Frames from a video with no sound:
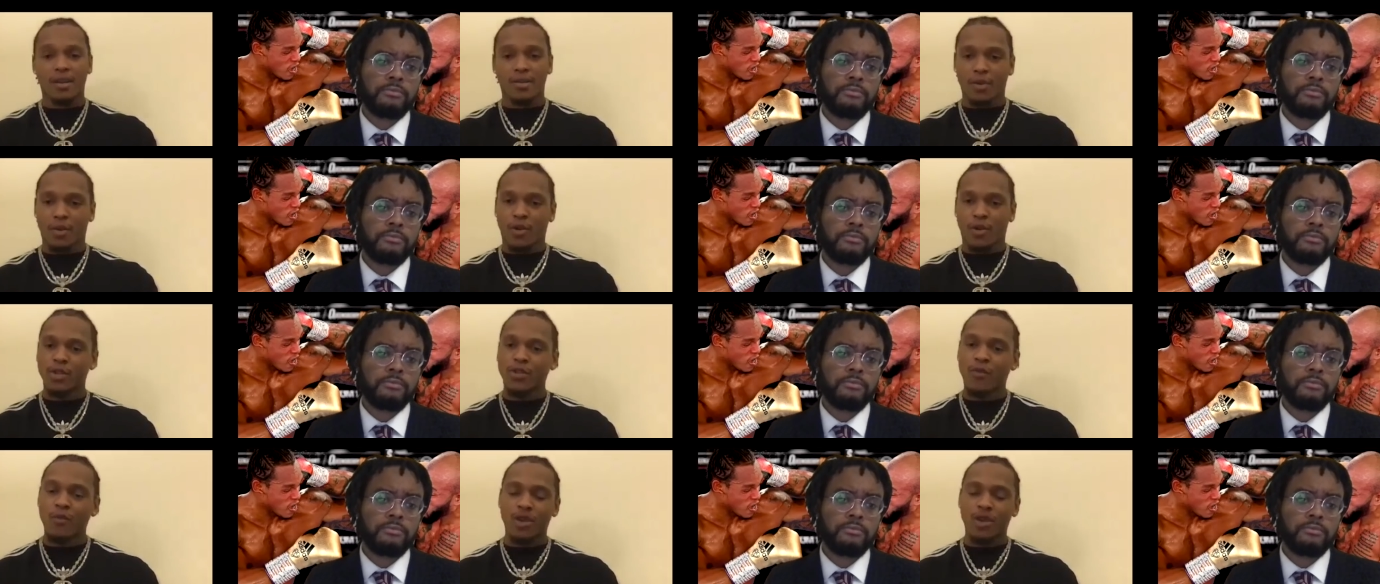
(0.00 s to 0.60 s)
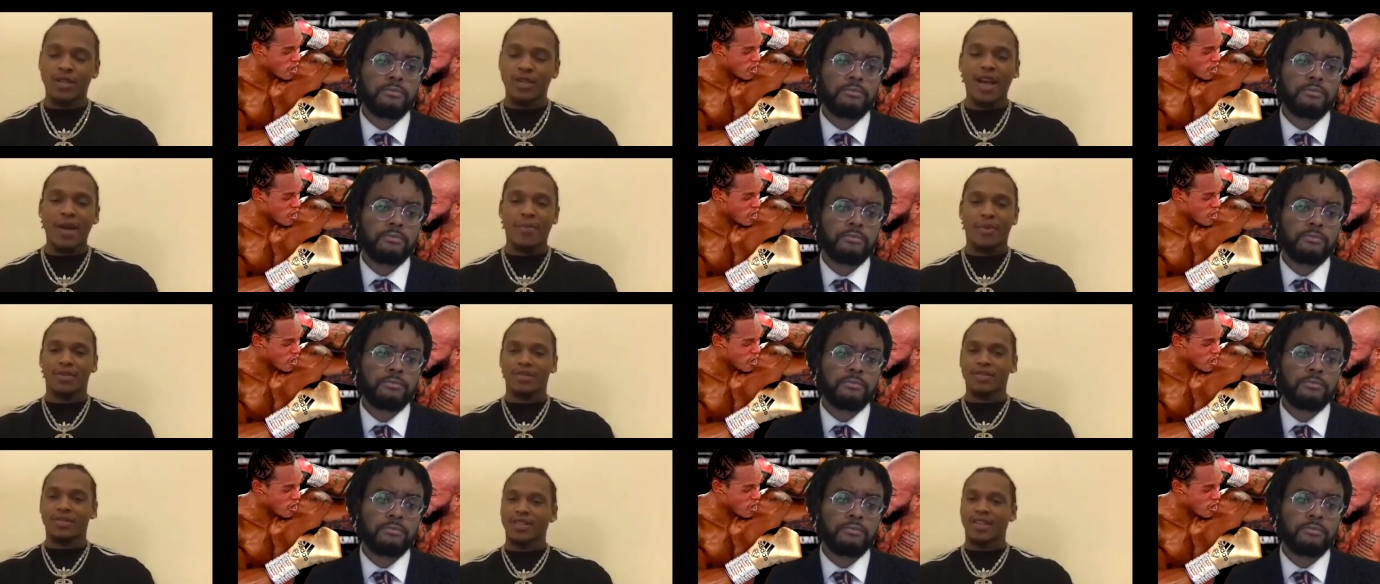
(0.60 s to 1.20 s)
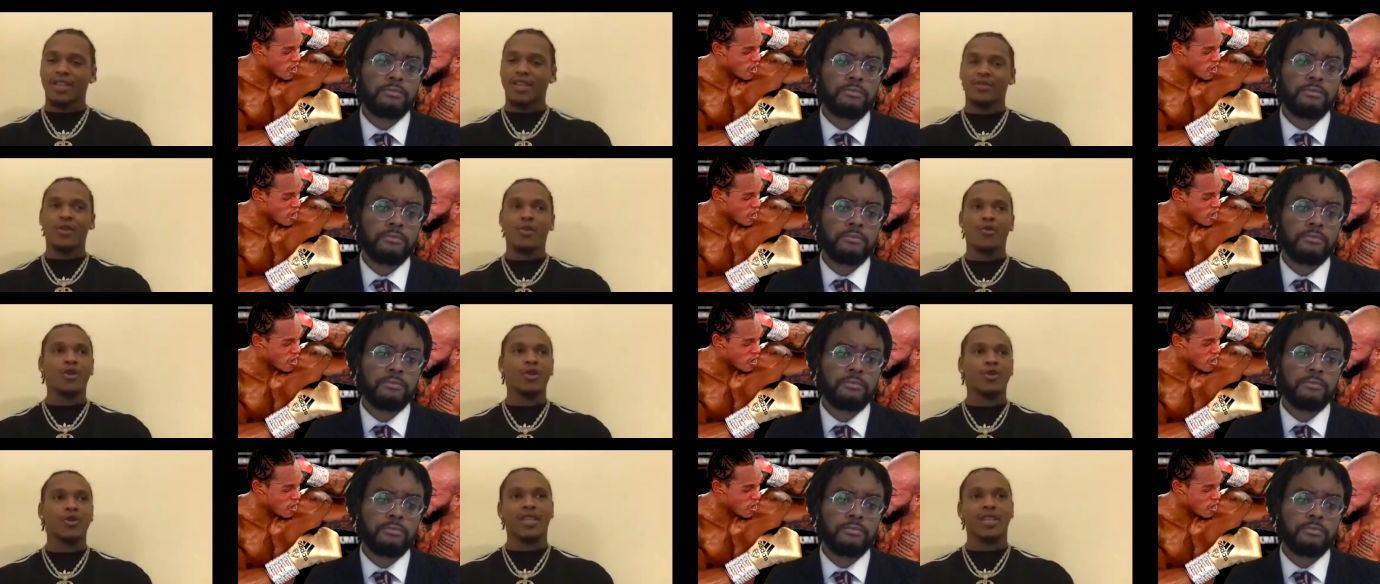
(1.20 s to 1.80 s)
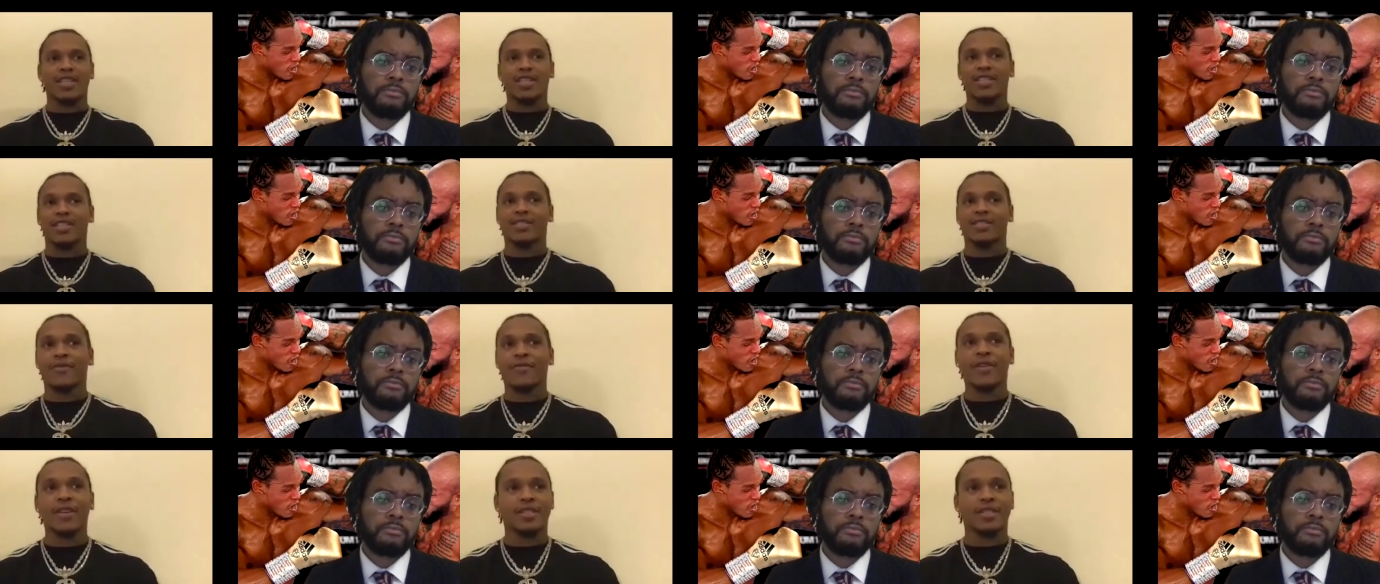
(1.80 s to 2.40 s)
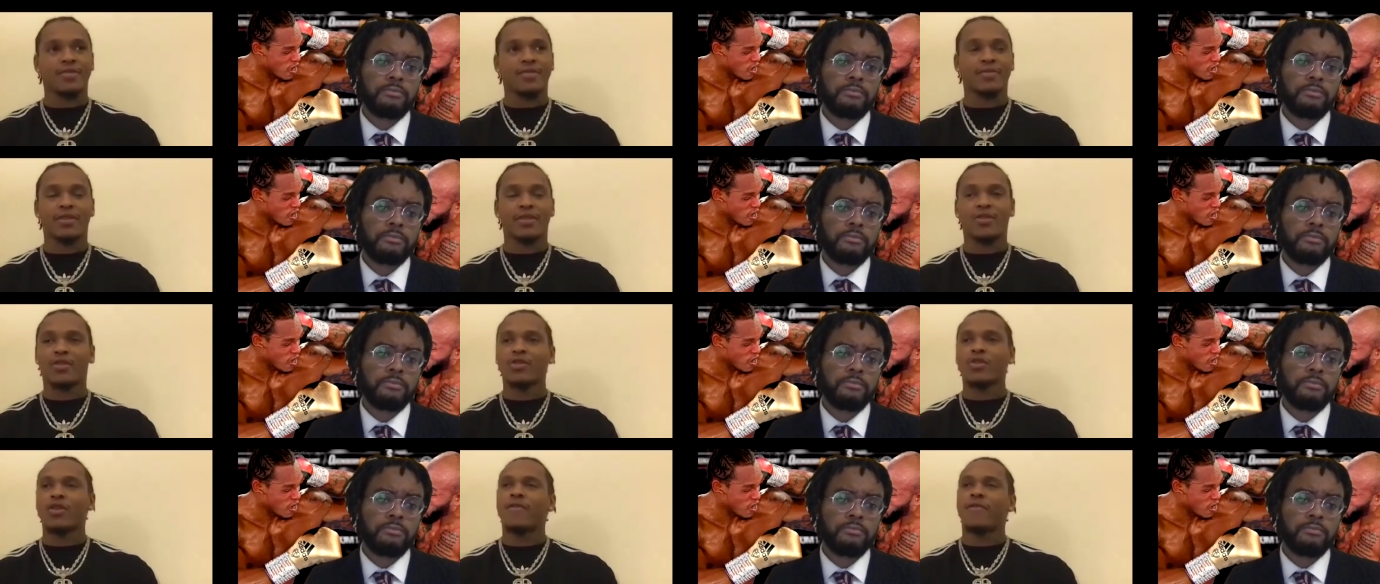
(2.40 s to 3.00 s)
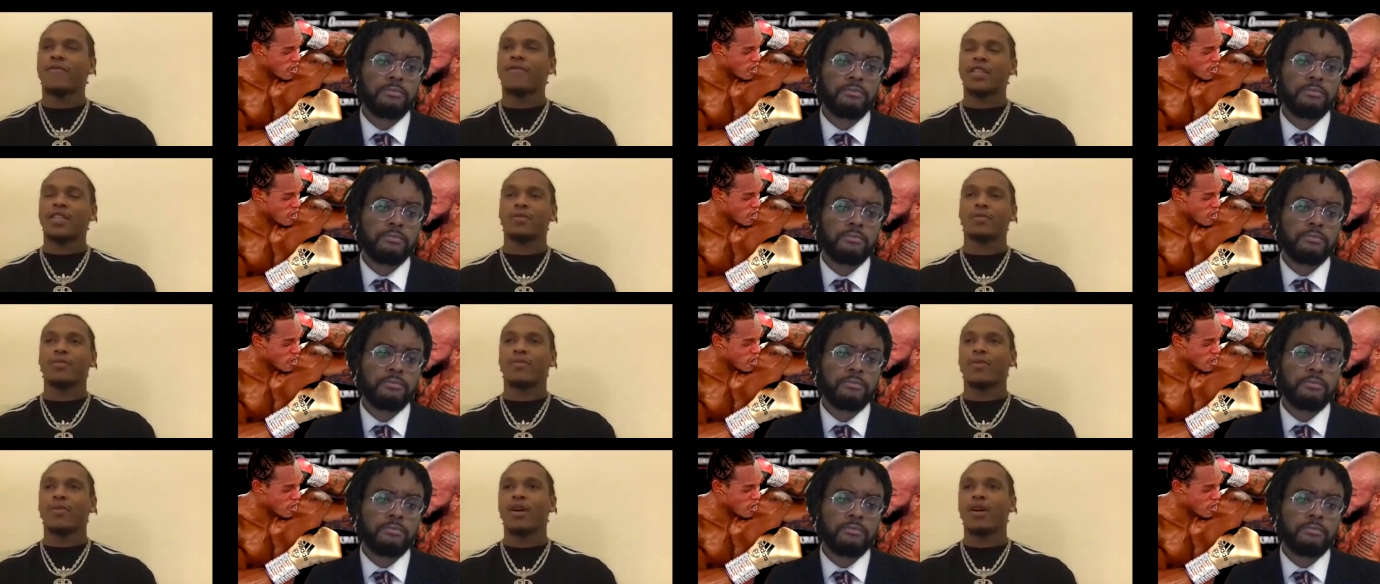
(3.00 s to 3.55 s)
Speaker 1: because of what's happened, yeah, no one knows how this has affected me. Or not affected me, but